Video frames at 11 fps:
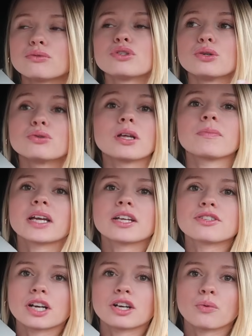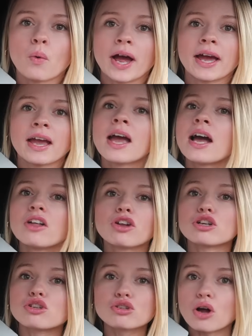do something a certain way.
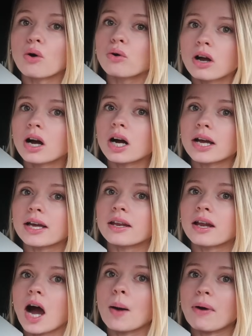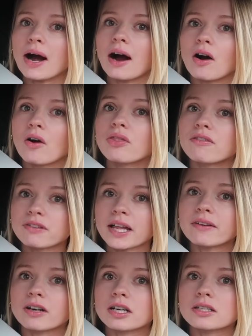They're so good about the
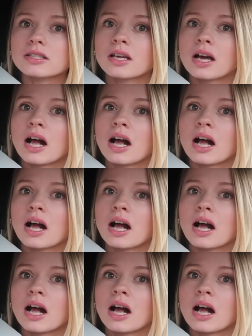flavors